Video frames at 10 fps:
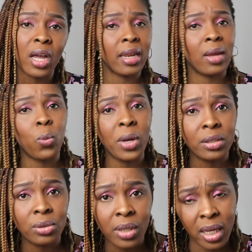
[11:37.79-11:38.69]
and I
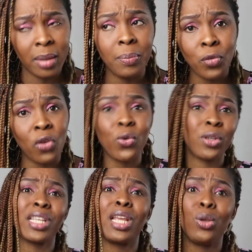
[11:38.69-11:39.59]
went to him, of
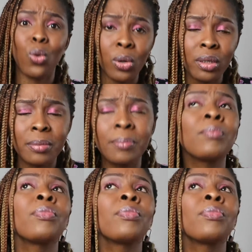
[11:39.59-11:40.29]
course alone.